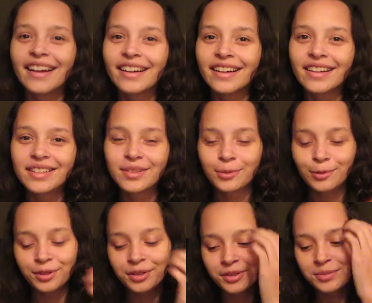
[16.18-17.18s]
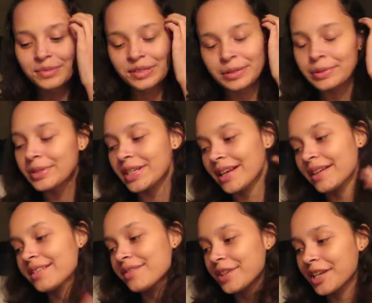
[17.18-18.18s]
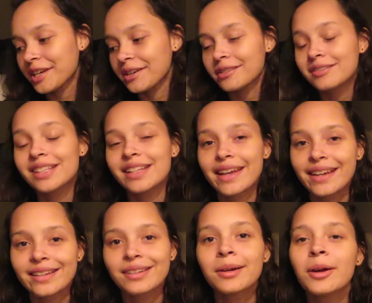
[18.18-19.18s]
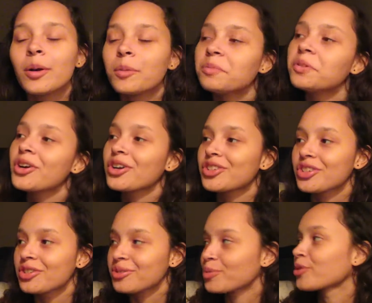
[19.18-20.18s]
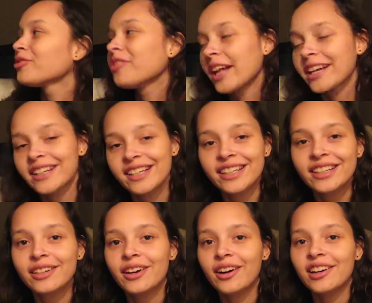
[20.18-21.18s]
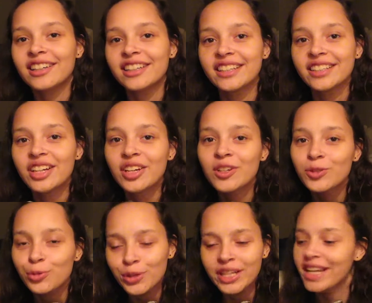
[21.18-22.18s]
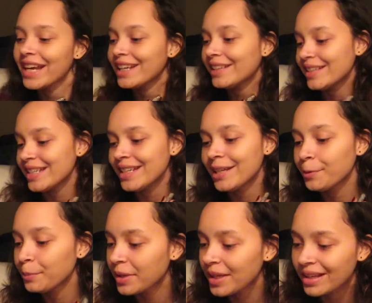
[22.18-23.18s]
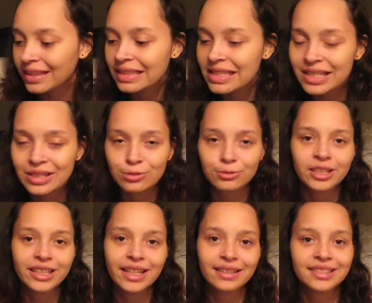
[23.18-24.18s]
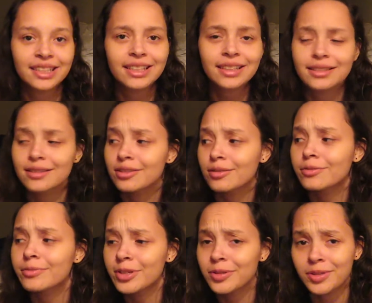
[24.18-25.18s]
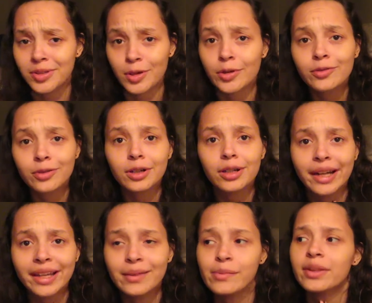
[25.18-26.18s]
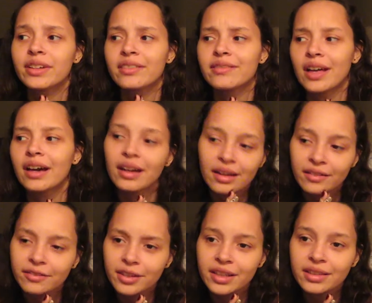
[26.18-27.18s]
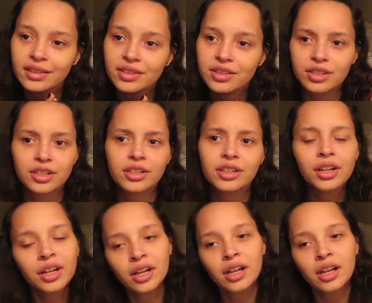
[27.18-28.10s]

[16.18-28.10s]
guys, welcome to today's video. Today we are just reflecting on 2018 because 2018 is almost over. I can't believe that. I feel like this year,